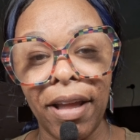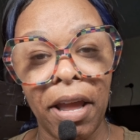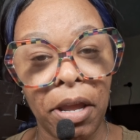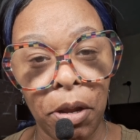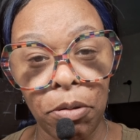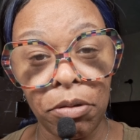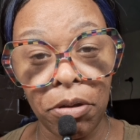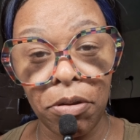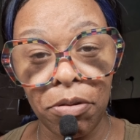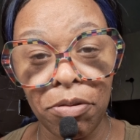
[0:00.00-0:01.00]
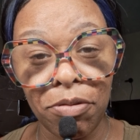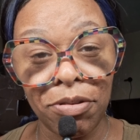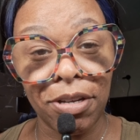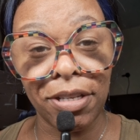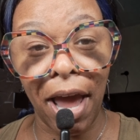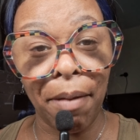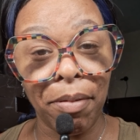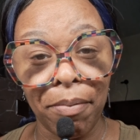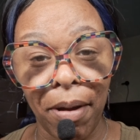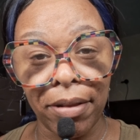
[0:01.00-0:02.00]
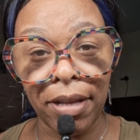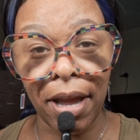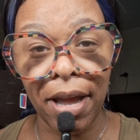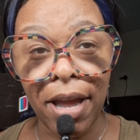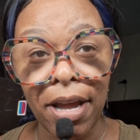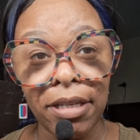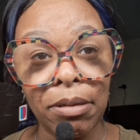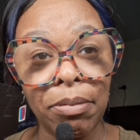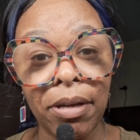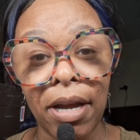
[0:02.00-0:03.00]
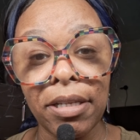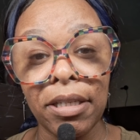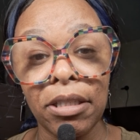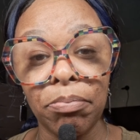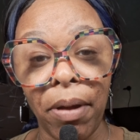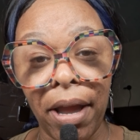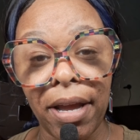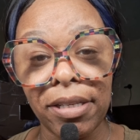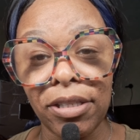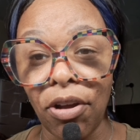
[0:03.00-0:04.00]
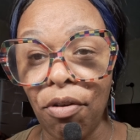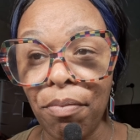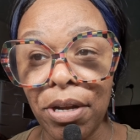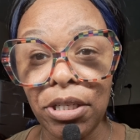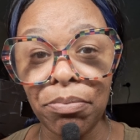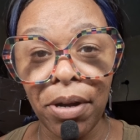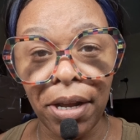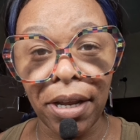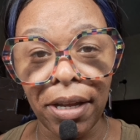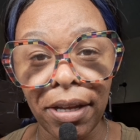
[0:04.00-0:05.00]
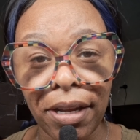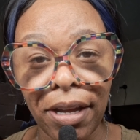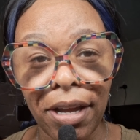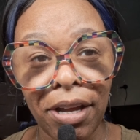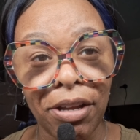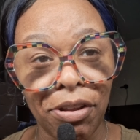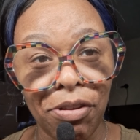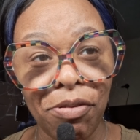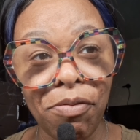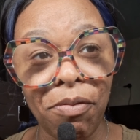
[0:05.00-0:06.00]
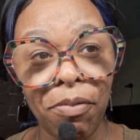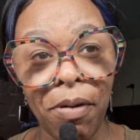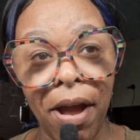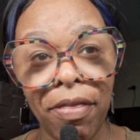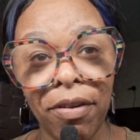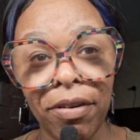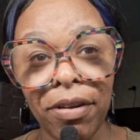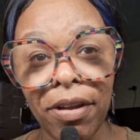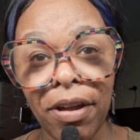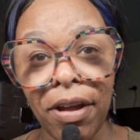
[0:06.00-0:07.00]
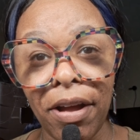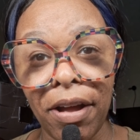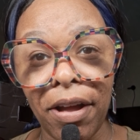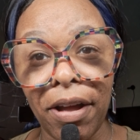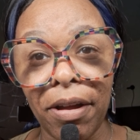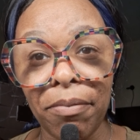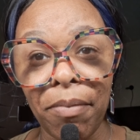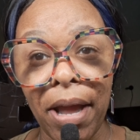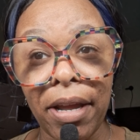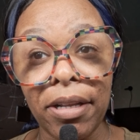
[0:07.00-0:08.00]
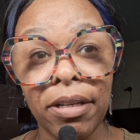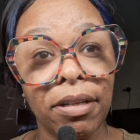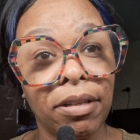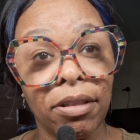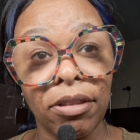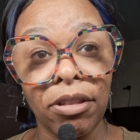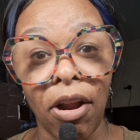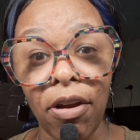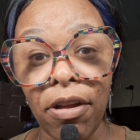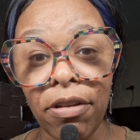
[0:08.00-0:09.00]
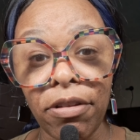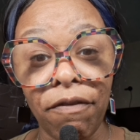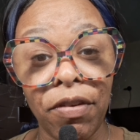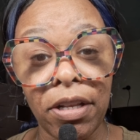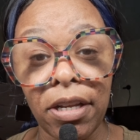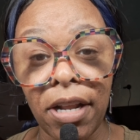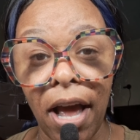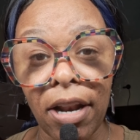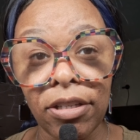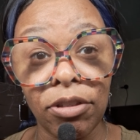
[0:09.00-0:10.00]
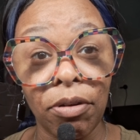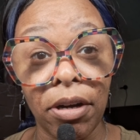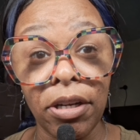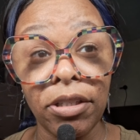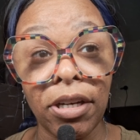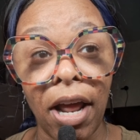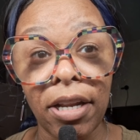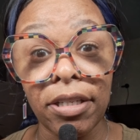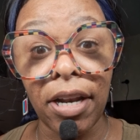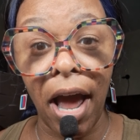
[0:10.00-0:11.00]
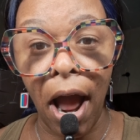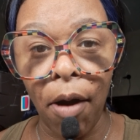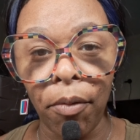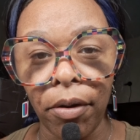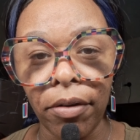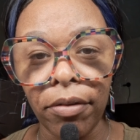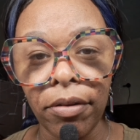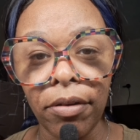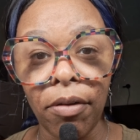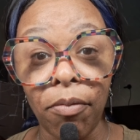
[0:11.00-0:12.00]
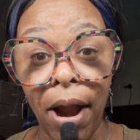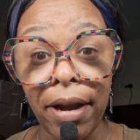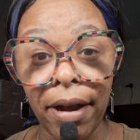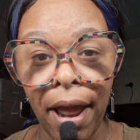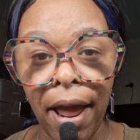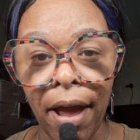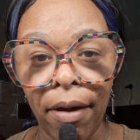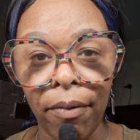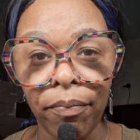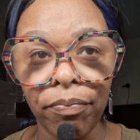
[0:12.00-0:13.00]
and you just happy about that just because it's paying so much money. You would rather make $30 to $50 to $100 an hour right now